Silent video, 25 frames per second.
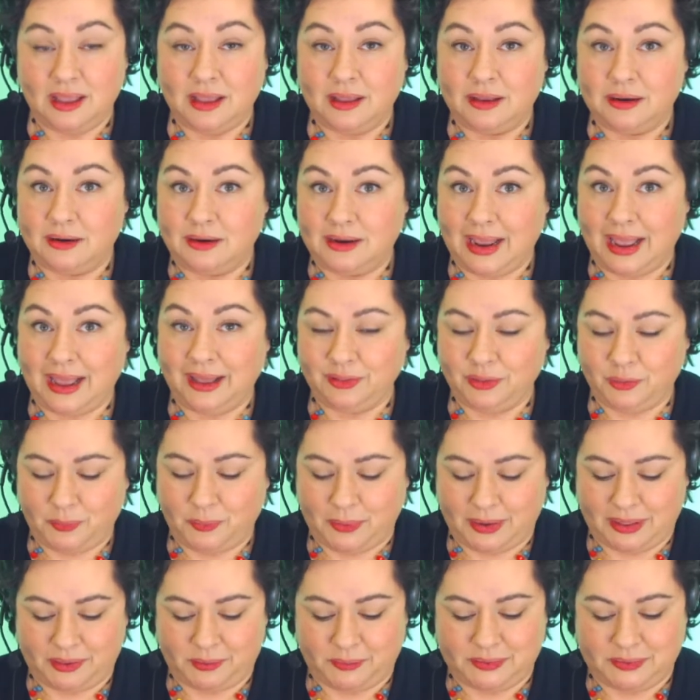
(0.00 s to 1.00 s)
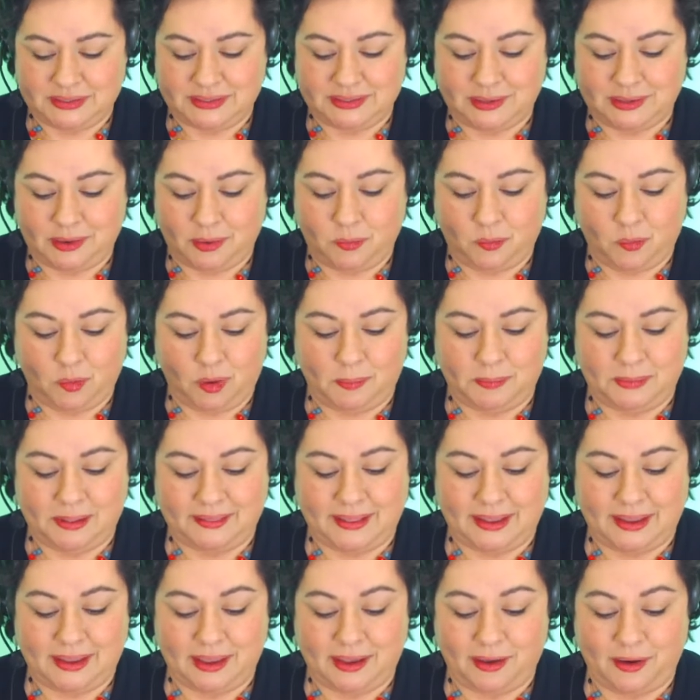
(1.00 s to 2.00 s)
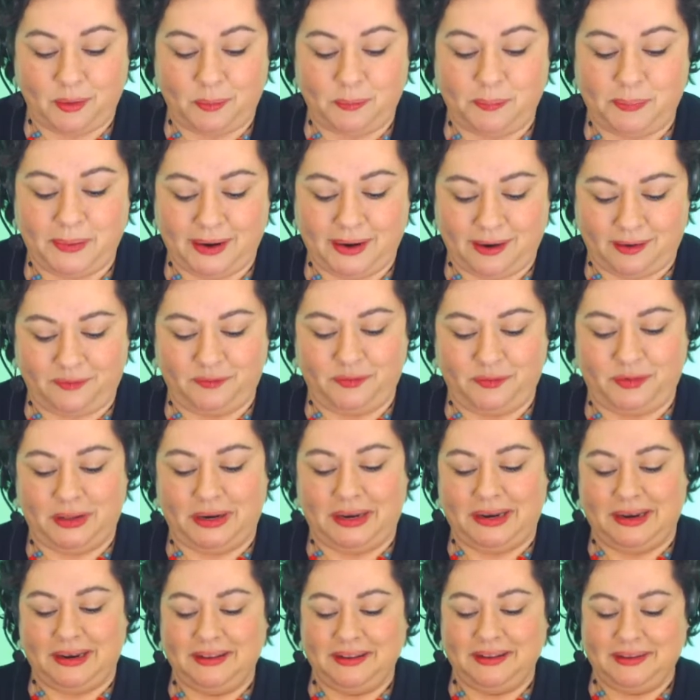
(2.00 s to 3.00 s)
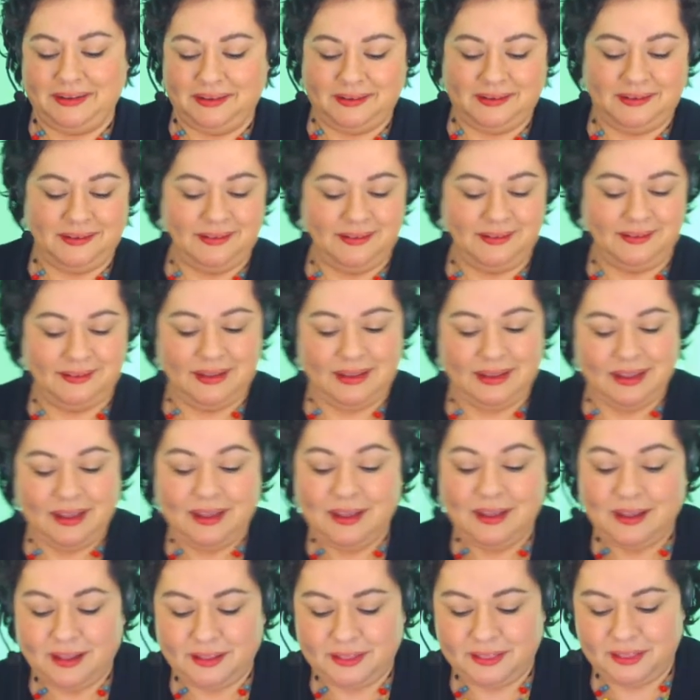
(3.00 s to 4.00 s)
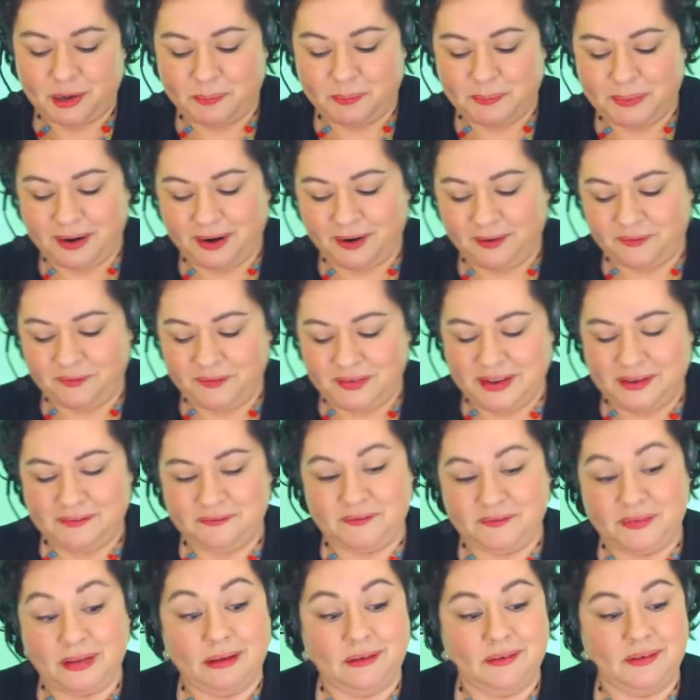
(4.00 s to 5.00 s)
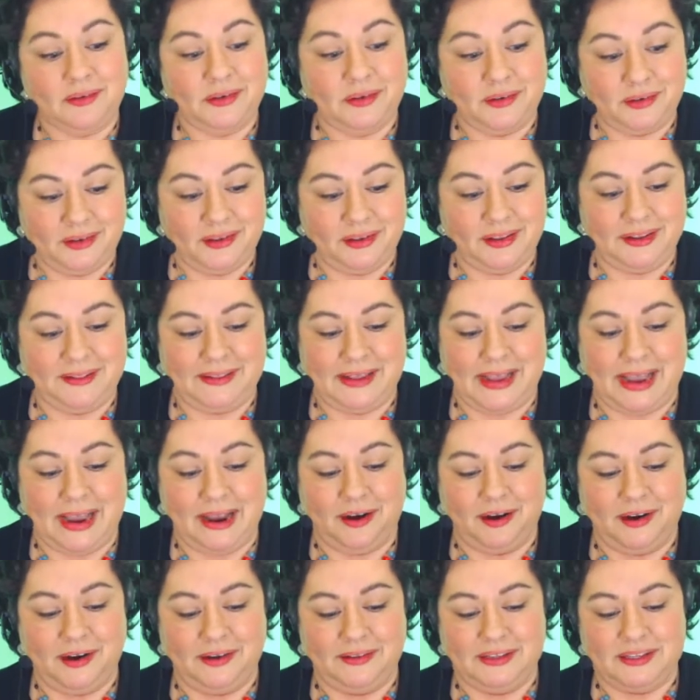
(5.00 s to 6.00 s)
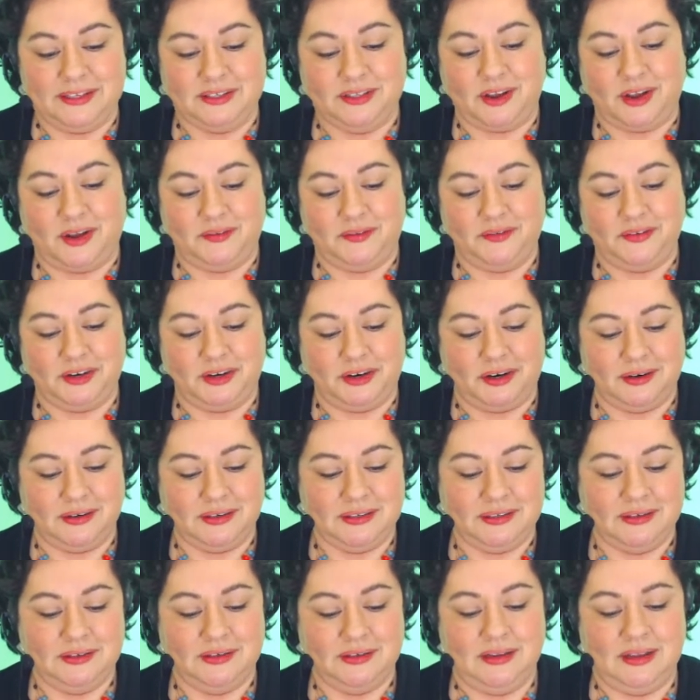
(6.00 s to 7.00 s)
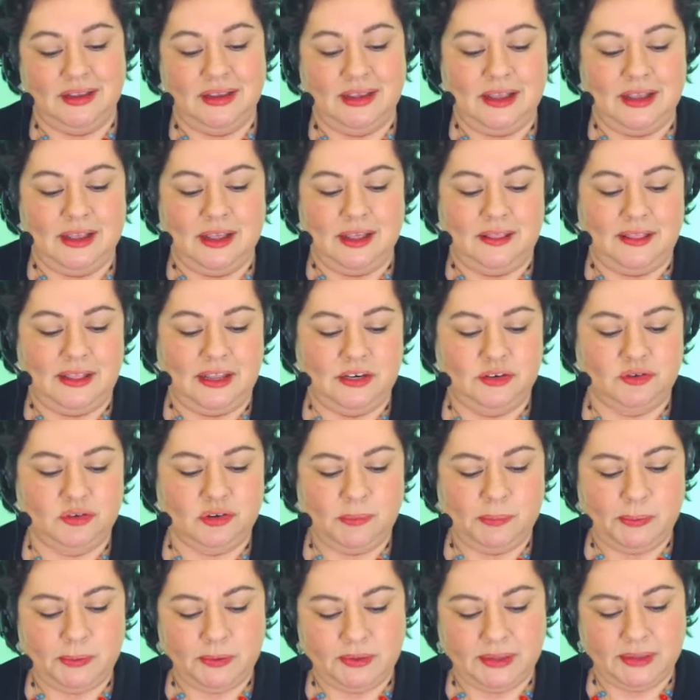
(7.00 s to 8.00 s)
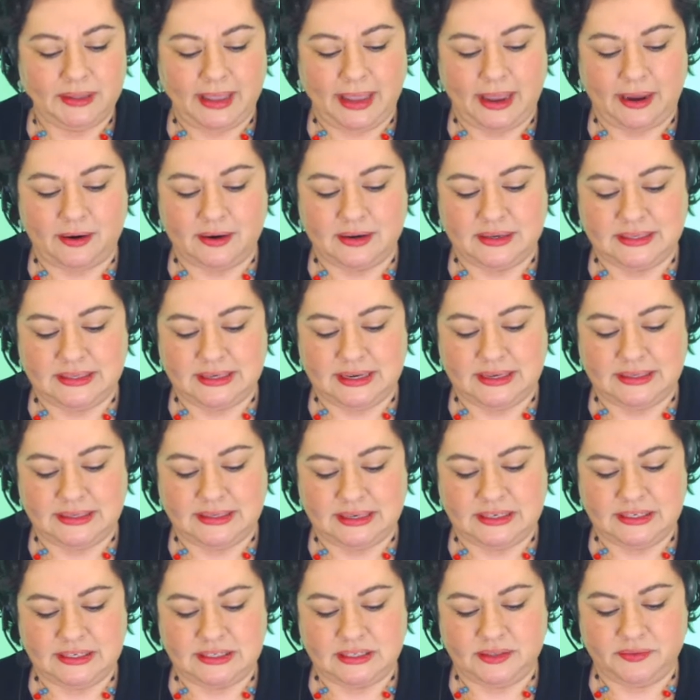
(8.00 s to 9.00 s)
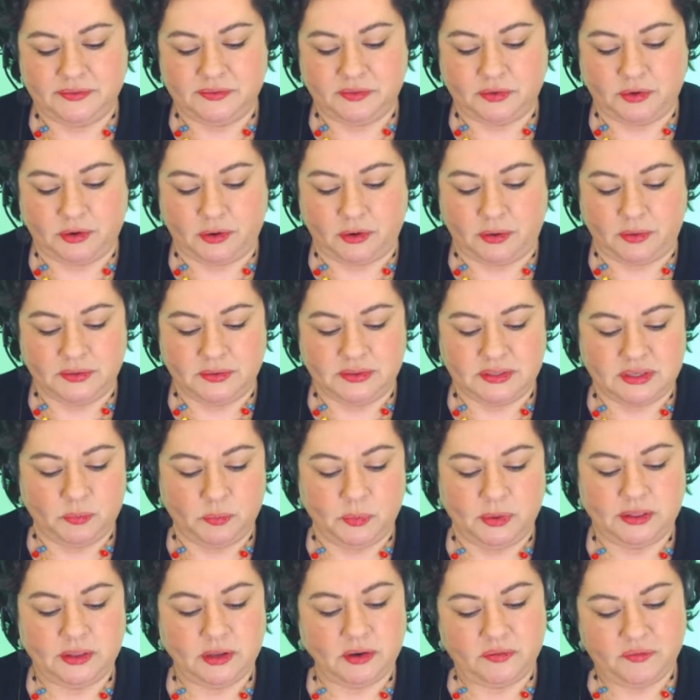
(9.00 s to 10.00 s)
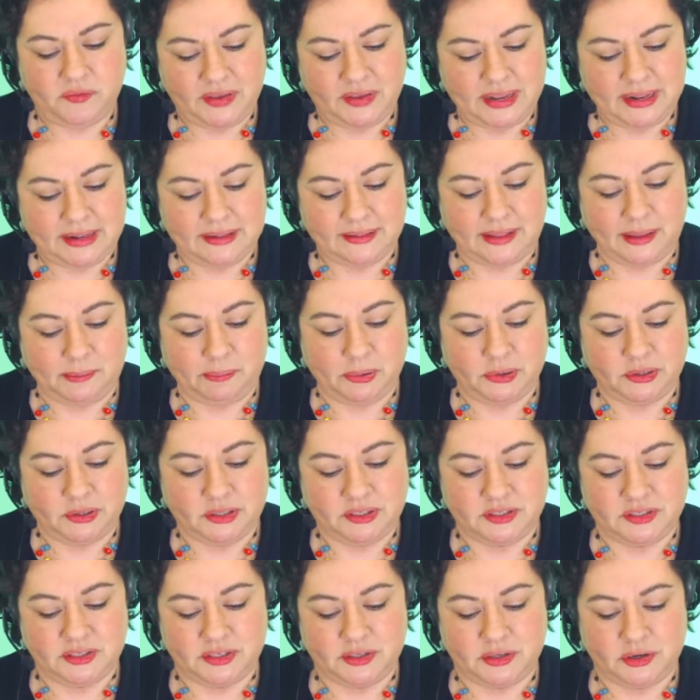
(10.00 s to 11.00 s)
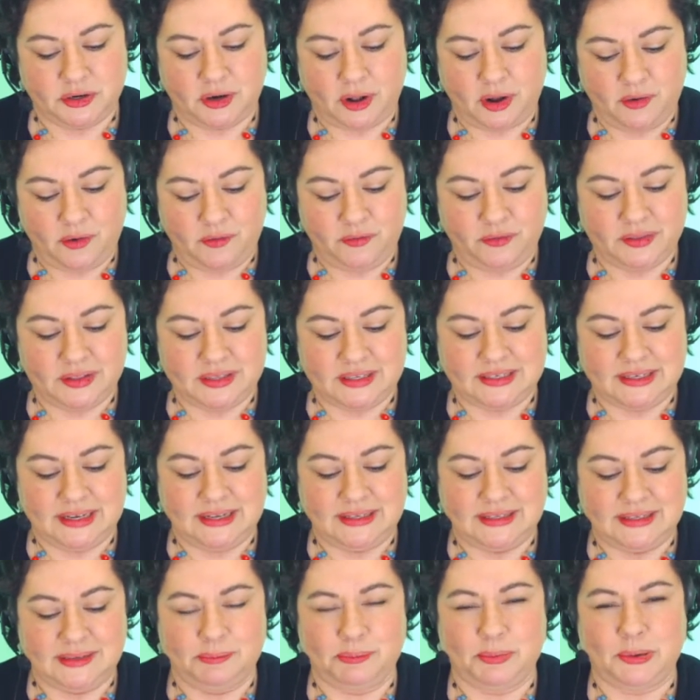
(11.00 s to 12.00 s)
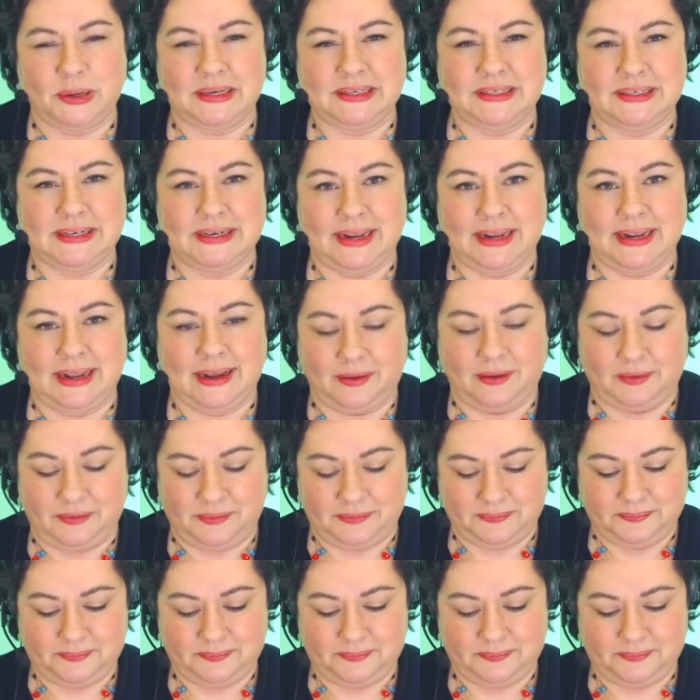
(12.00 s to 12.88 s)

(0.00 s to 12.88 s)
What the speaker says: Now the weather was so warm that they could go barefooted. Their bare feet felt good in the air and the soft dirt. They dribbled the carrot seeds into the furrows, and with their feet they pushed the dirt over the seeds and pressed it down.